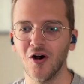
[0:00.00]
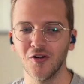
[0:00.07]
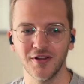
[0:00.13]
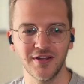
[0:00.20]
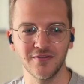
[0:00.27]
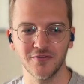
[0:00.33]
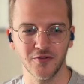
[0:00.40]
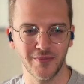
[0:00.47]

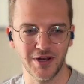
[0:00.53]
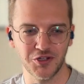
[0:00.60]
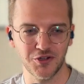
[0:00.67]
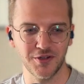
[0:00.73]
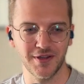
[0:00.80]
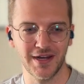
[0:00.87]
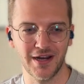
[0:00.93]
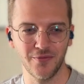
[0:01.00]
all
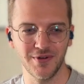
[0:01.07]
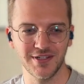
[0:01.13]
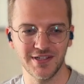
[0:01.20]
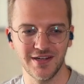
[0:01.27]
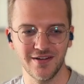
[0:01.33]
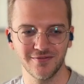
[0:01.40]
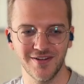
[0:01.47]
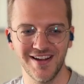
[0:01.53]
information that I
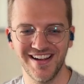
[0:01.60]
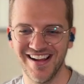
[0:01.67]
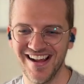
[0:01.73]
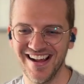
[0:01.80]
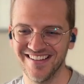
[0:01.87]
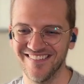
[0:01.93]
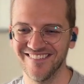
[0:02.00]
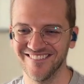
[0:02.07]
receive,
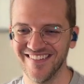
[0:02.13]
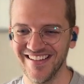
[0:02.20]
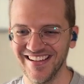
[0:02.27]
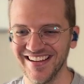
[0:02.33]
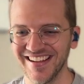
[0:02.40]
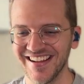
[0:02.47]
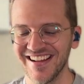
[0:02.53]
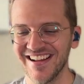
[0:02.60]

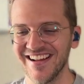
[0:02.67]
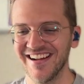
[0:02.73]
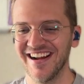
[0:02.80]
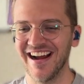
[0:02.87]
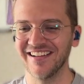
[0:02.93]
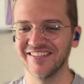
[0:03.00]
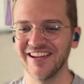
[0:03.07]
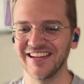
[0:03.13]
right?
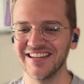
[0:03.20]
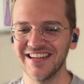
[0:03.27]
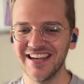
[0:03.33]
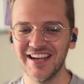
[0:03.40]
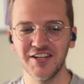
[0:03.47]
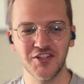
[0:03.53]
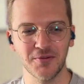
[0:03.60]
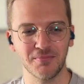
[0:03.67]
I like
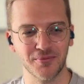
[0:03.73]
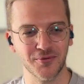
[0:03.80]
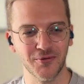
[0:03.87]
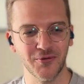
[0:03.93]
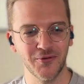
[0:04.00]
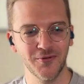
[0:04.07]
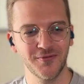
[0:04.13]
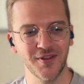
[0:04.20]
need to
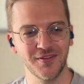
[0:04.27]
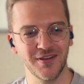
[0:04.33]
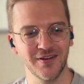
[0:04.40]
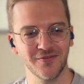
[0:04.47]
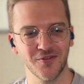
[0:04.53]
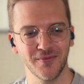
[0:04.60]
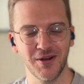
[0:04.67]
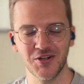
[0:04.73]
prove that
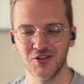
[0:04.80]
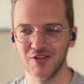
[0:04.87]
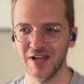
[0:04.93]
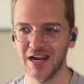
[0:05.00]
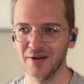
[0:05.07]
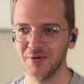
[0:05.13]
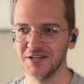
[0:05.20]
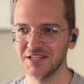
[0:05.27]
the information
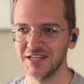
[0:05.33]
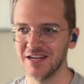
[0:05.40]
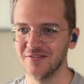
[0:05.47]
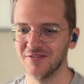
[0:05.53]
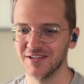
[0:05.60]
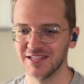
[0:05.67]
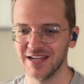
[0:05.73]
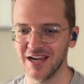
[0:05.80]
that I
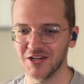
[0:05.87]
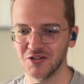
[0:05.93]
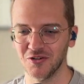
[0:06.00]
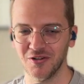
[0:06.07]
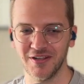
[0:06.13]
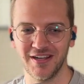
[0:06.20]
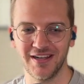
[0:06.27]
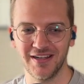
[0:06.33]
receive is
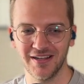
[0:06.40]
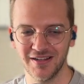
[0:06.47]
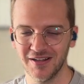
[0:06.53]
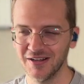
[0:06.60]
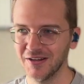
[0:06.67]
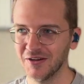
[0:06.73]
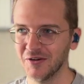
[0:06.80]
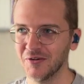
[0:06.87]
actually
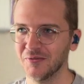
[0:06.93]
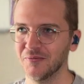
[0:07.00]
